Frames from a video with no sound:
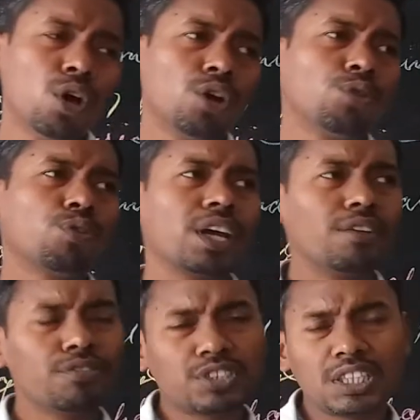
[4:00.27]
you
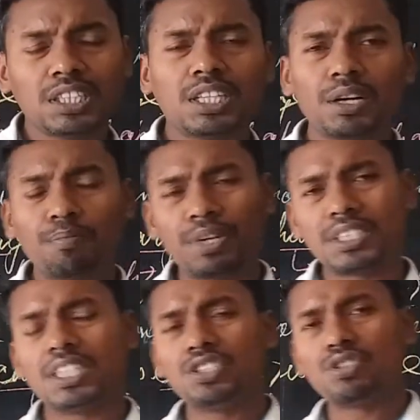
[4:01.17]
can see the
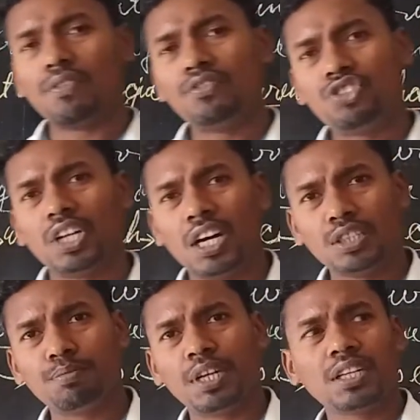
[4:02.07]
presence of
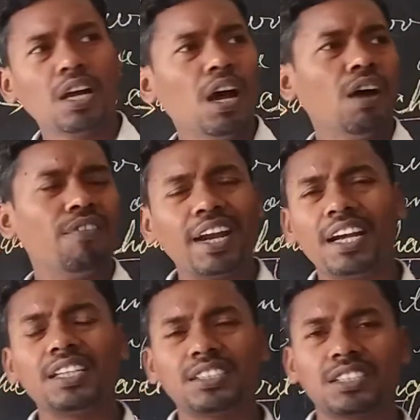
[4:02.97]
charge, but where
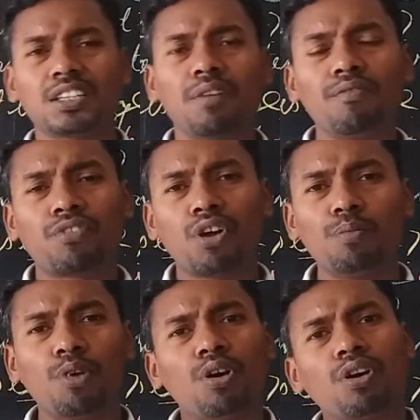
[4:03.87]
does it come from,
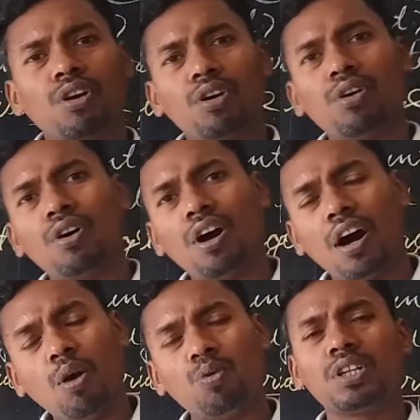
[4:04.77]
or
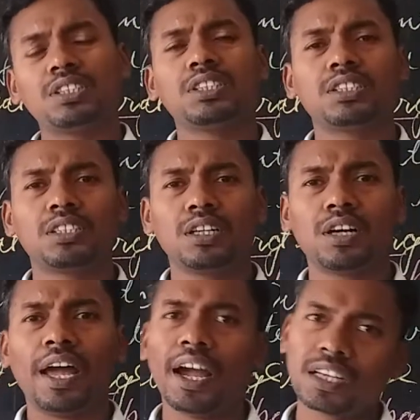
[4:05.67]
how does it
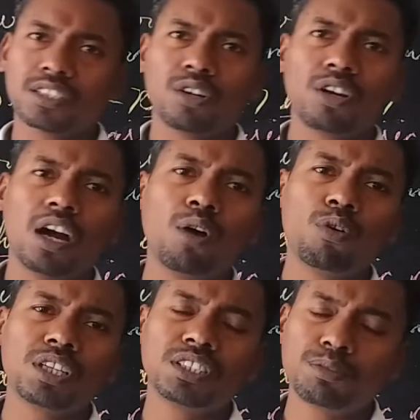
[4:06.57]
act, or how
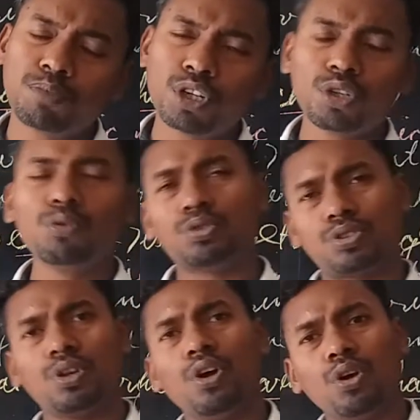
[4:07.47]
does it produce?
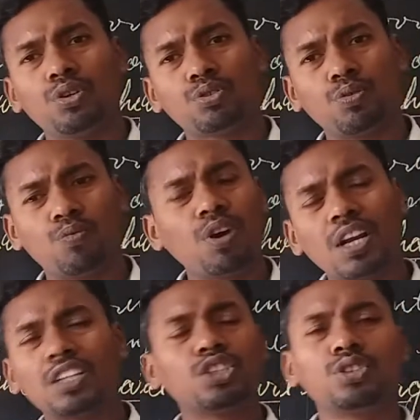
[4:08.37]
So what
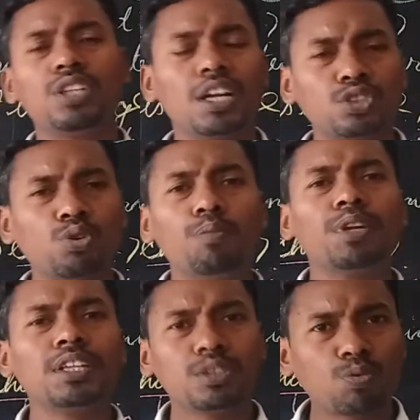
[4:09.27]
are this? There are so
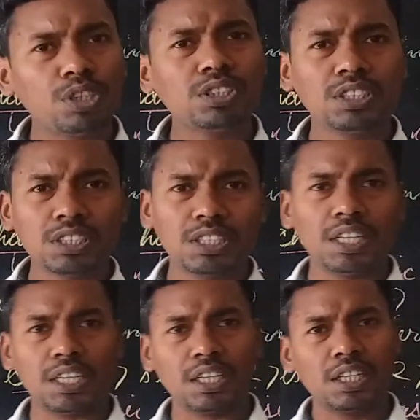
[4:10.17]
many questions
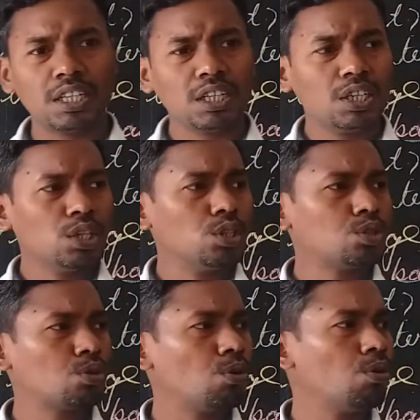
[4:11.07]
there.
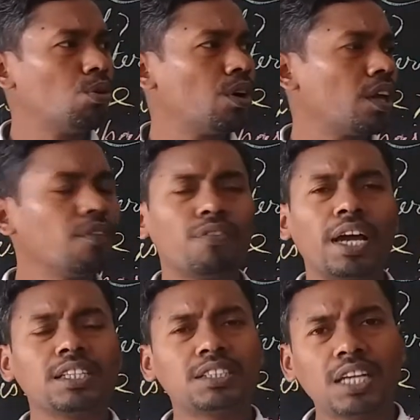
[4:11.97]
So if
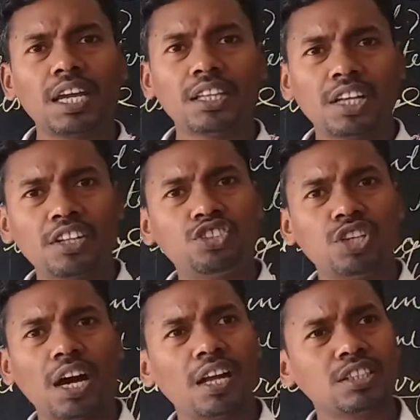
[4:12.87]
I say that
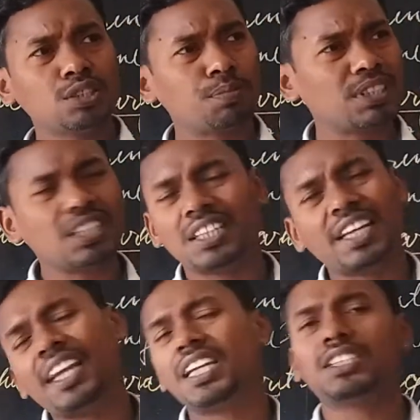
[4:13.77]
charge is present in
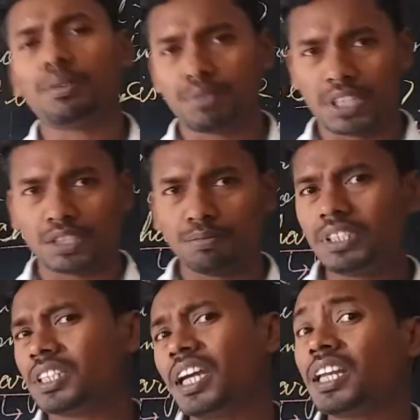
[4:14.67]
any substance,
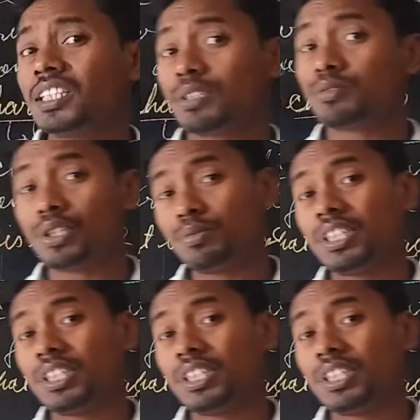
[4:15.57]
means any substance,